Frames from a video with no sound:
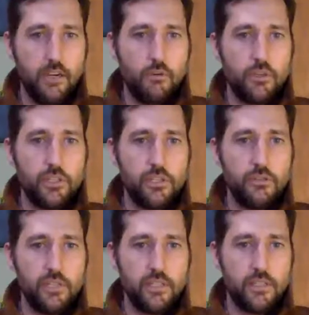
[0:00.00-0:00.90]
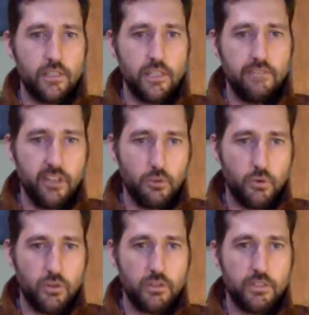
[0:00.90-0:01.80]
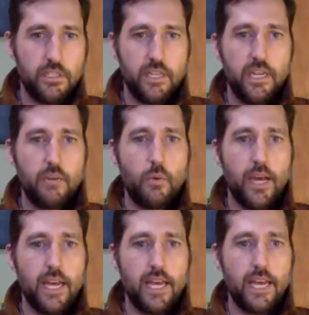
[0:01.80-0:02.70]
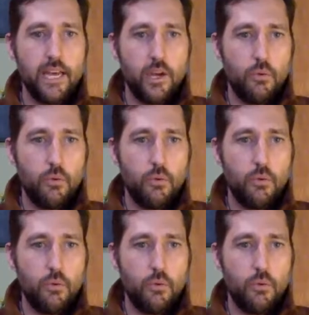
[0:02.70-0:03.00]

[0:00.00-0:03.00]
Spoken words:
we're choosing to live in the world in a way